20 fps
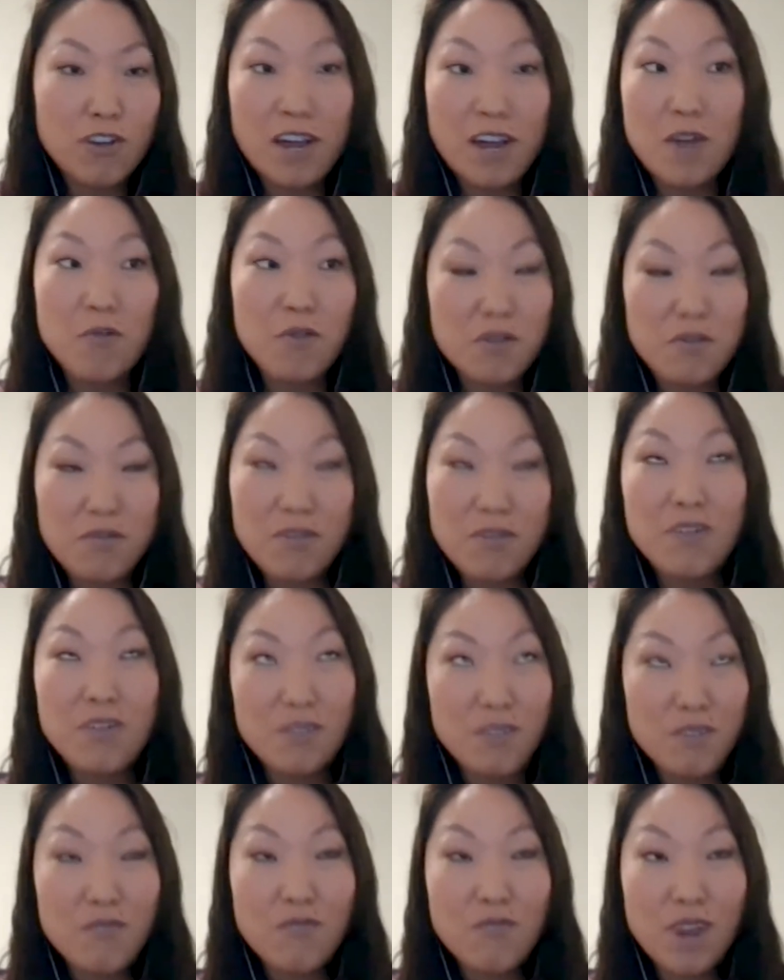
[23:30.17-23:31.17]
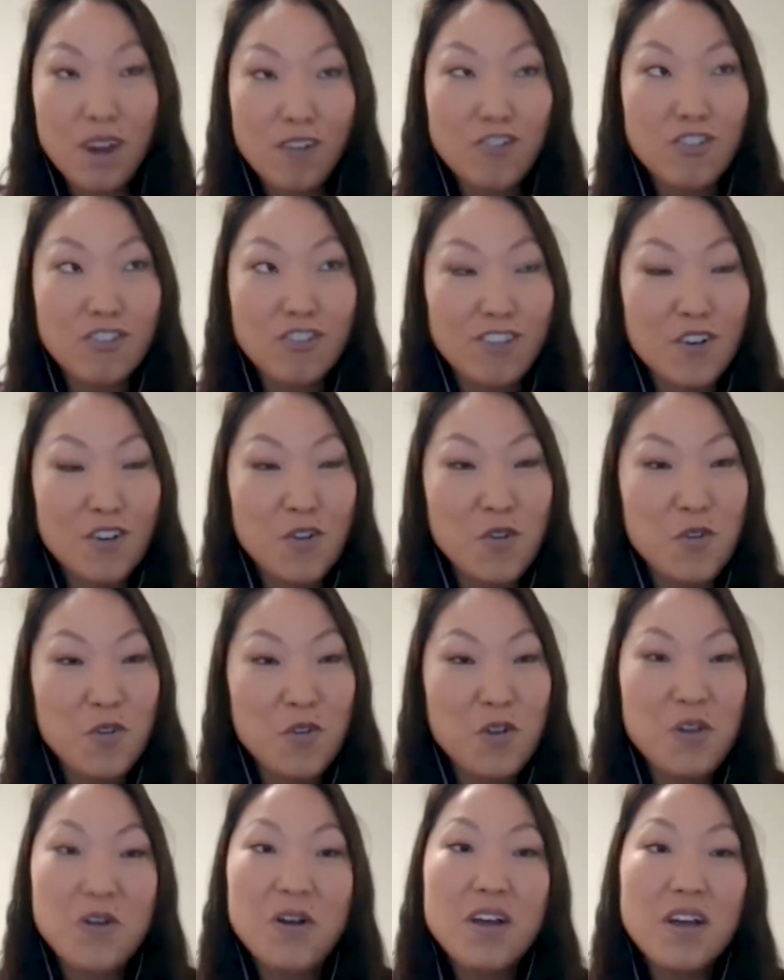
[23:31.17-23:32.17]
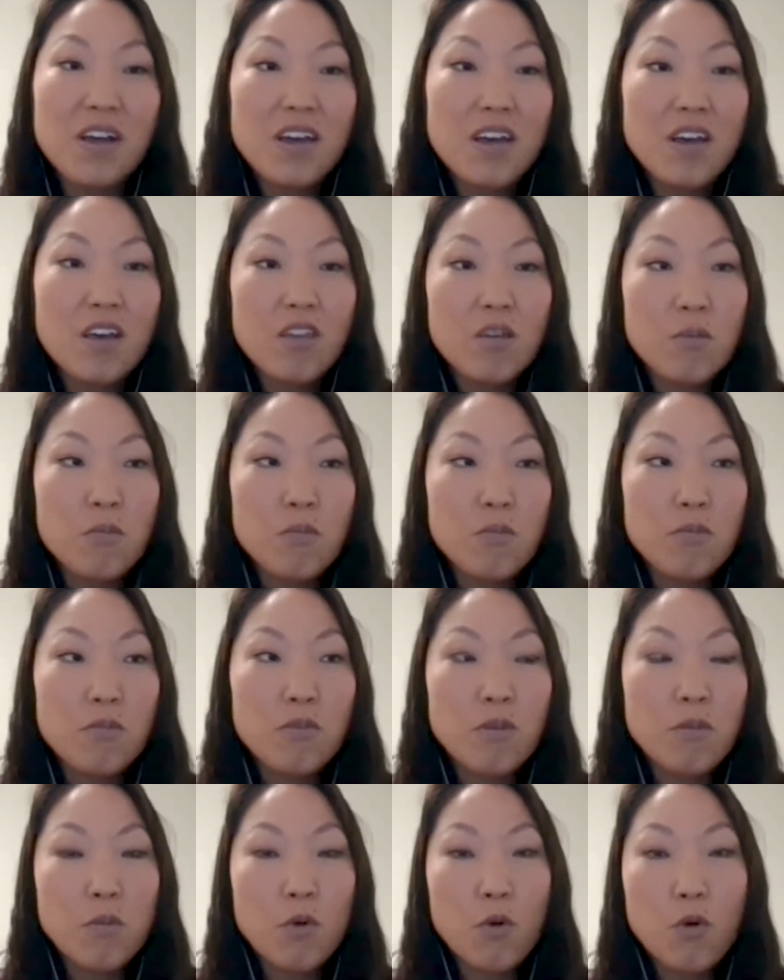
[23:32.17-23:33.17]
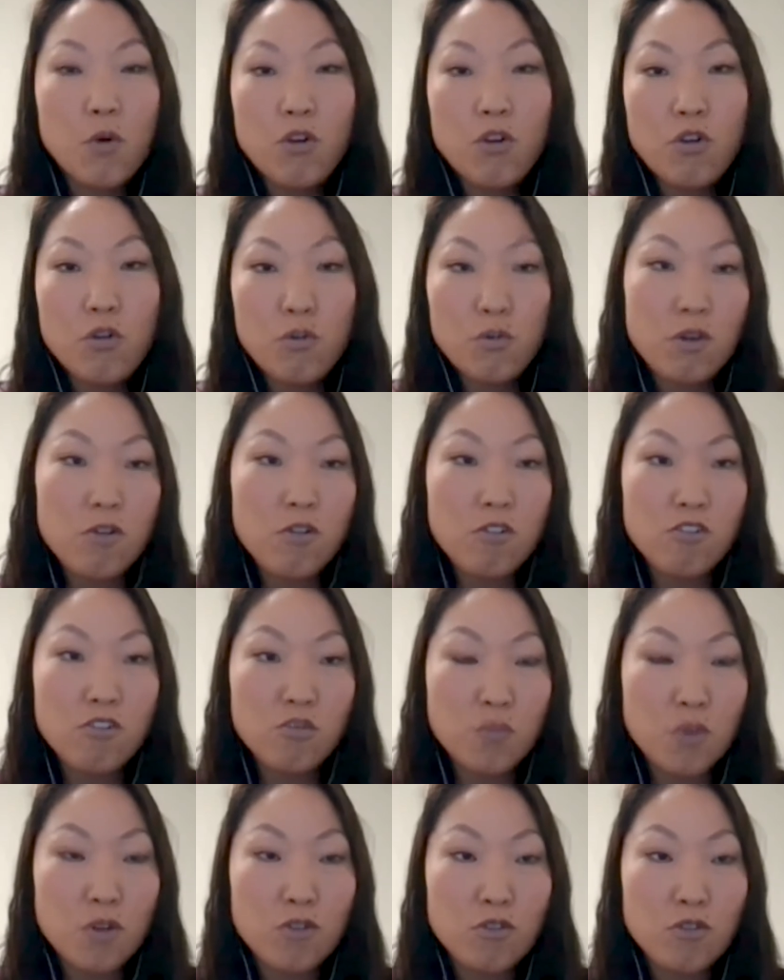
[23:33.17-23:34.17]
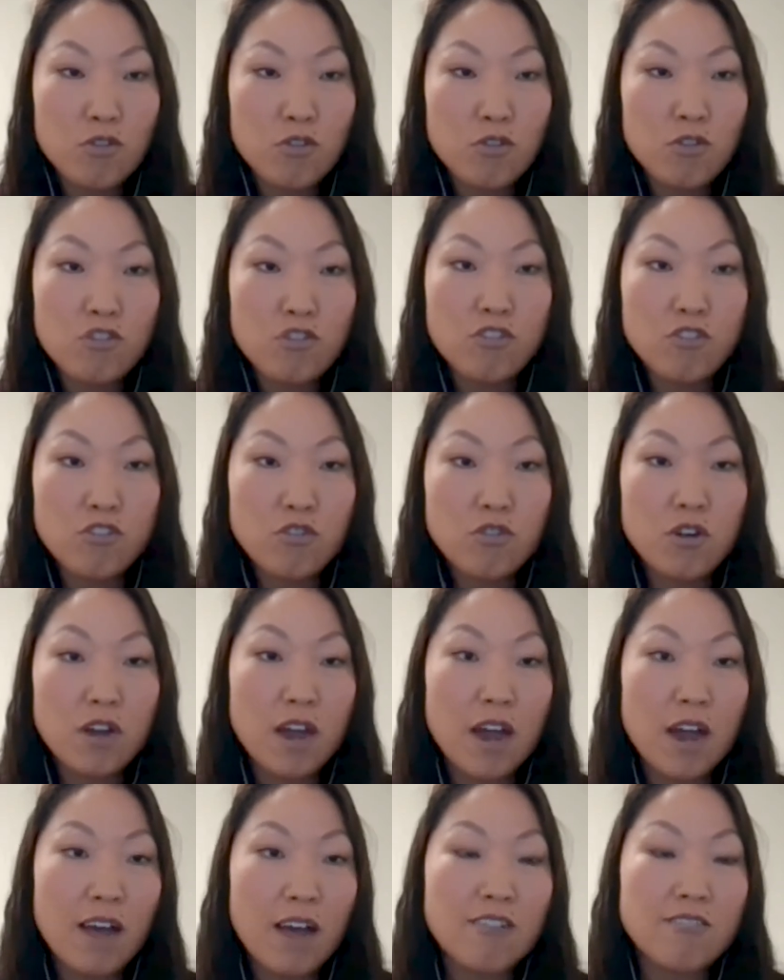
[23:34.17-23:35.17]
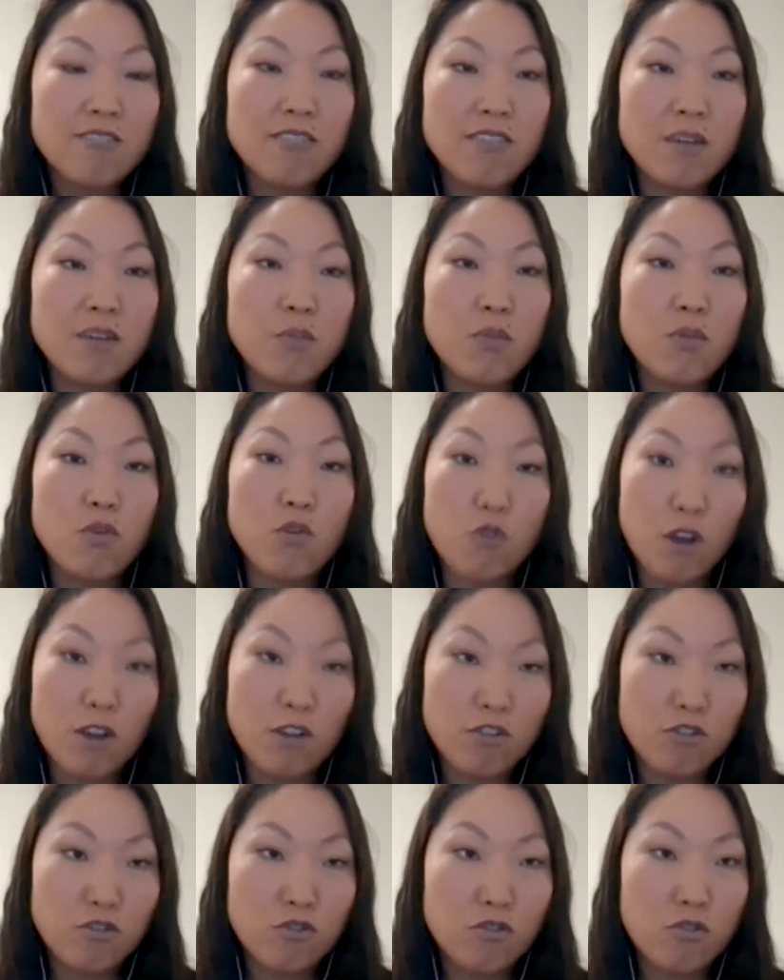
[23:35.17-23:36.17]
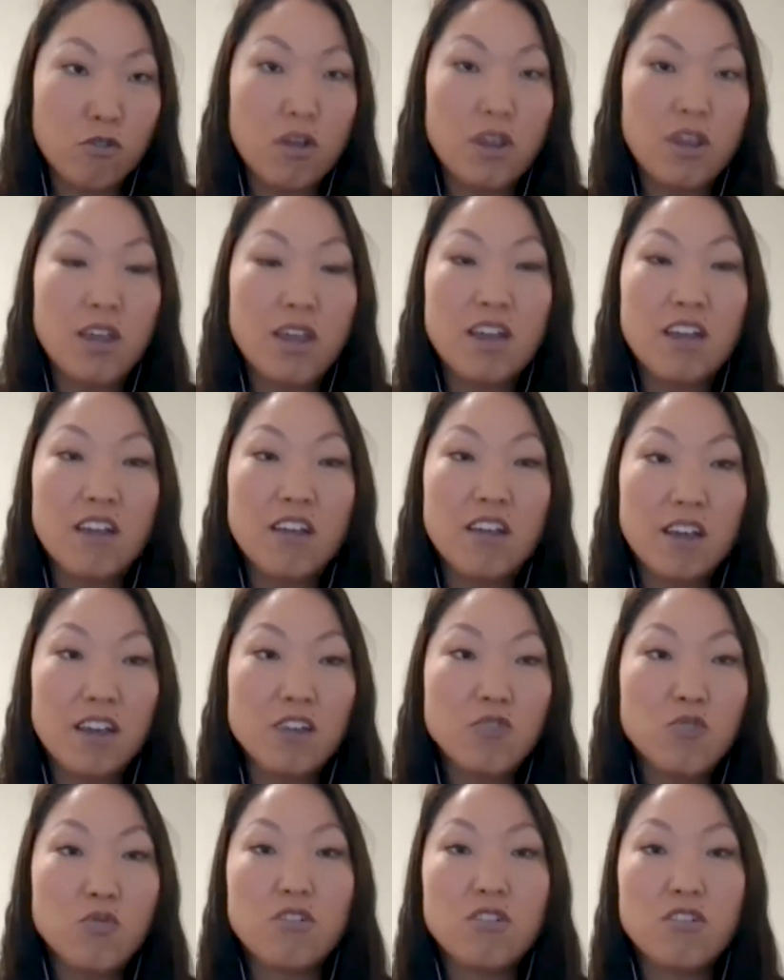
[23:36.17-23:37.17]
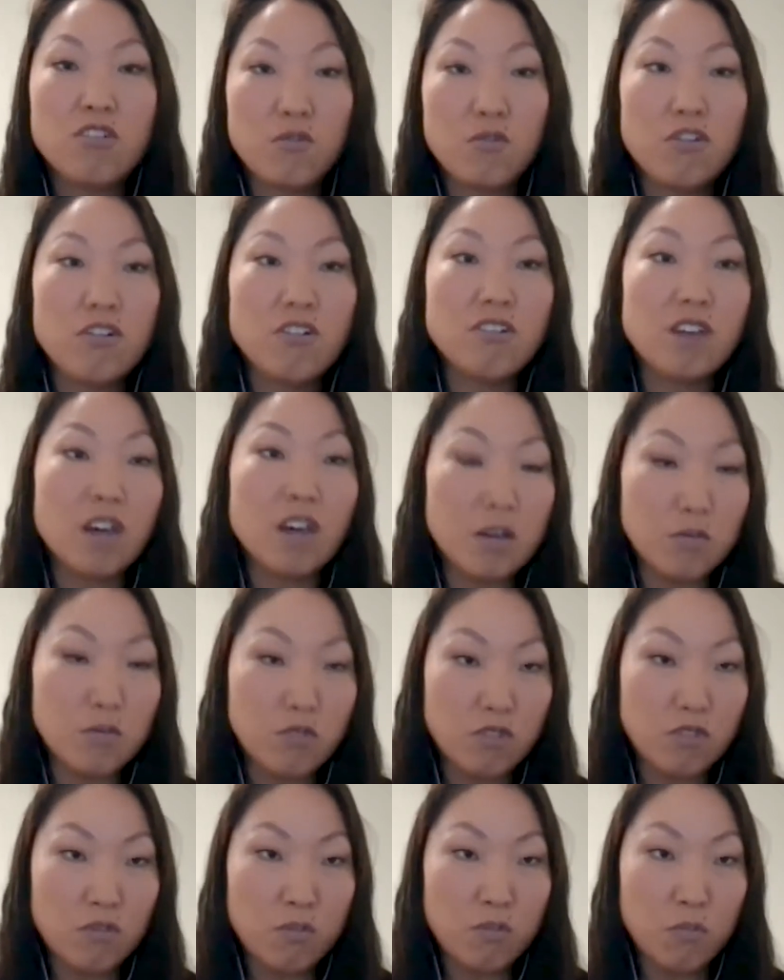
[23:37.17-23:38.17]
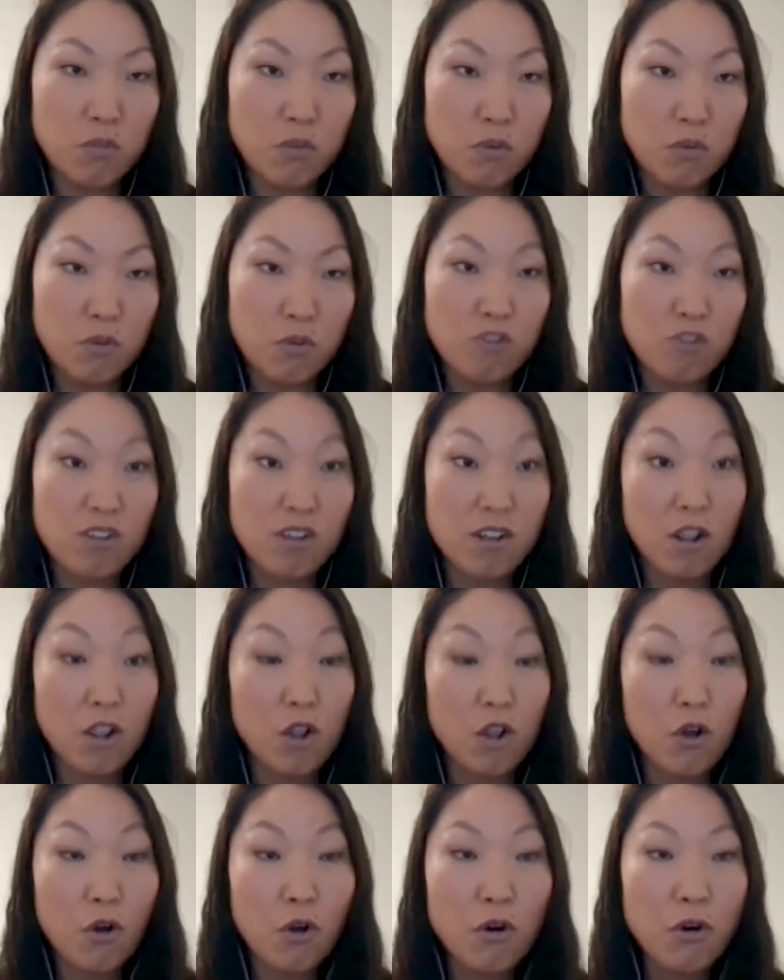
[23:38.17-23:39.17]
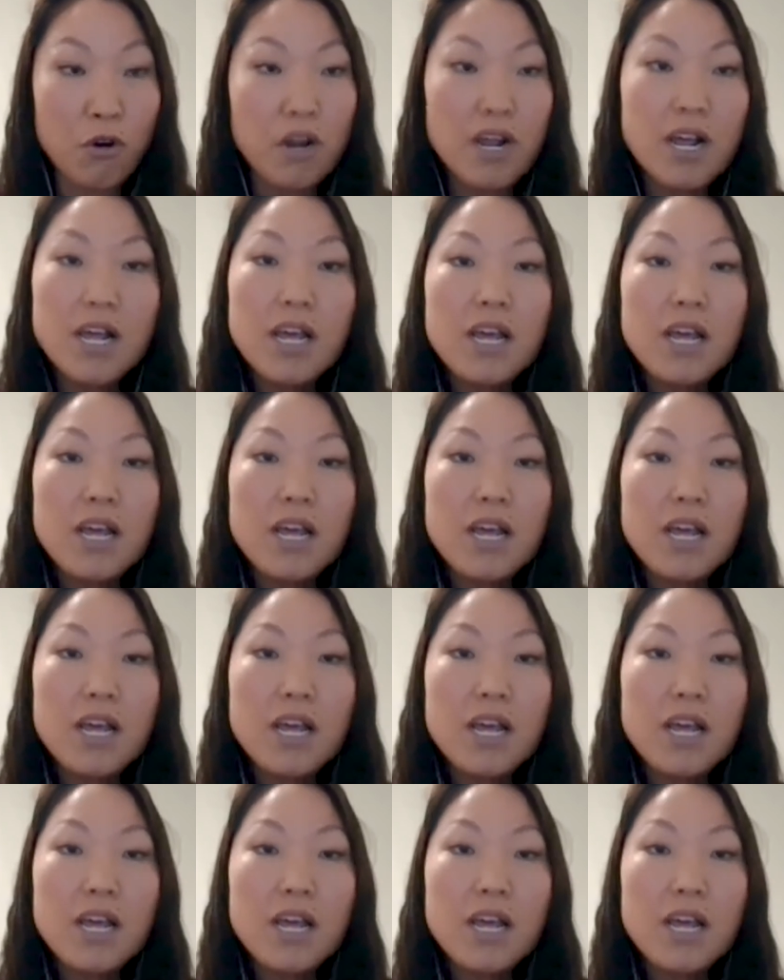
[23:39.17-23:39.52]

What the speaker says: I would even vouch to say earlier, the more career exposure a student has and they progress through and they engage with different types of employers and learn,